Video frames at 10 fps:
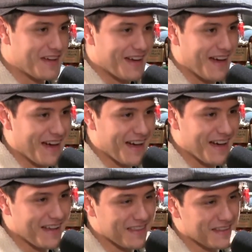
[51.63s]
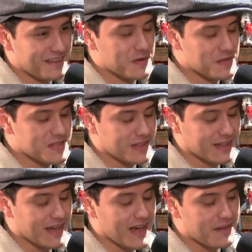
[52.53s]
Uh, and then there was a, a,
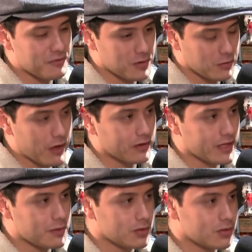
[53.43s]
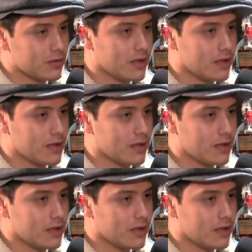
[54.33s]
guy from a record label.